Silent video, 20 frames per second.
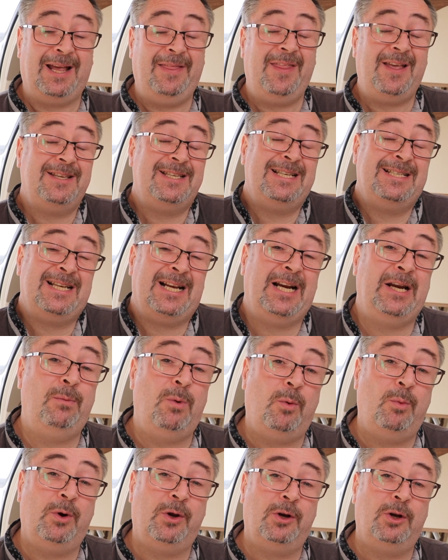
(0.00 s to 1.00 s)
and that's exactly
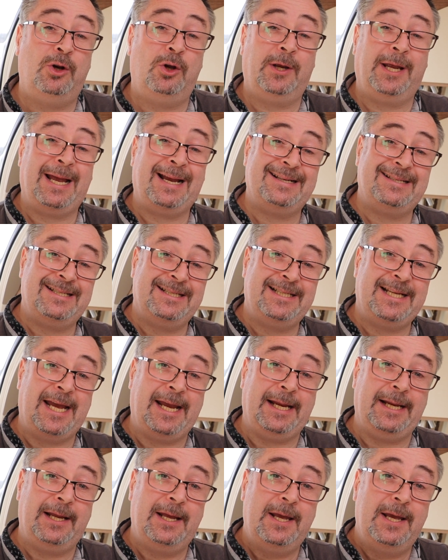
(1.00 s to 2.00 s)
what we're going to look at
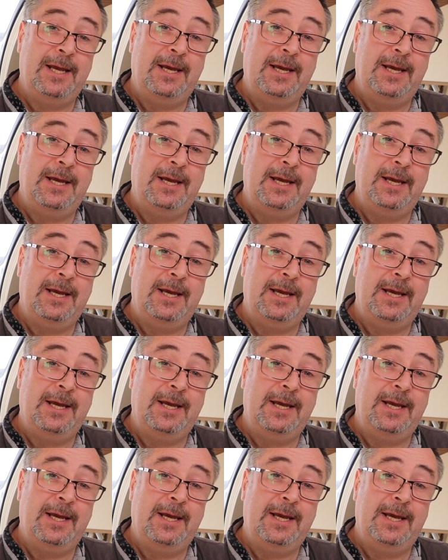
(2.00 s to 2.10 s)
today.